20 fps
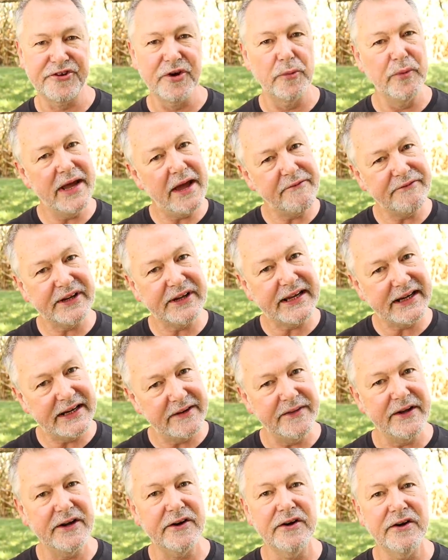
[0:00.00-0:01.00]
So we have to get
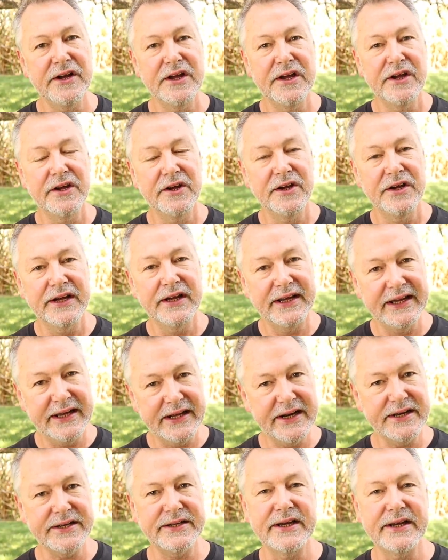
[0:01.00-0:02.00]
in there,
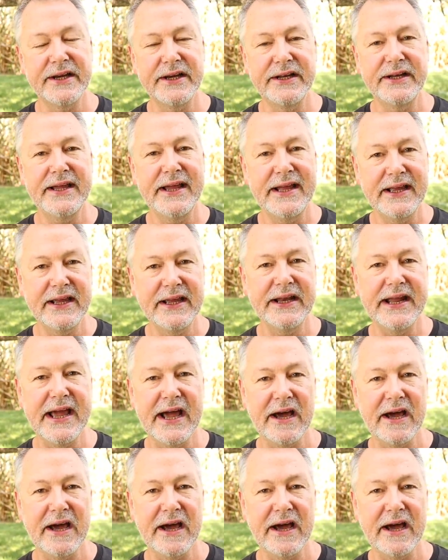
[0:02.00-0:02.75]
get it done, and get